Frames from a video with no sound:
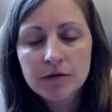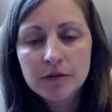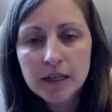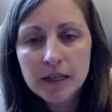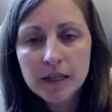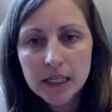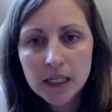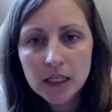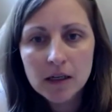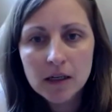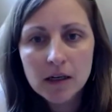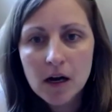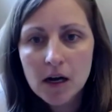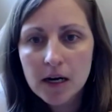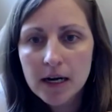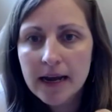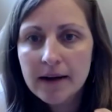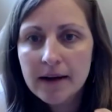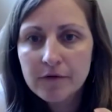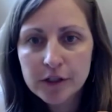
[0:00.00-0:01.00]
flooding
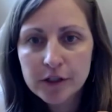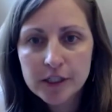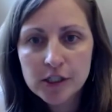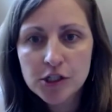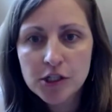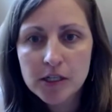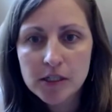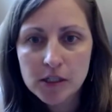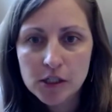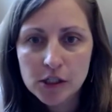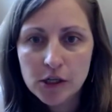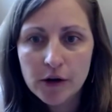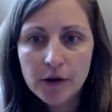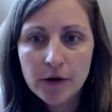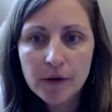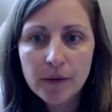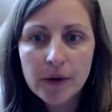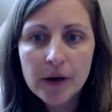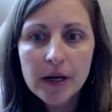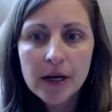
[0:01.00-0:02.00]
on average. And
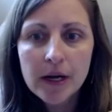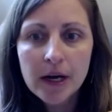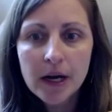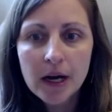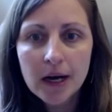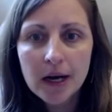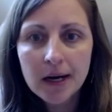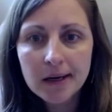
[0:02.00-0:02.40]
so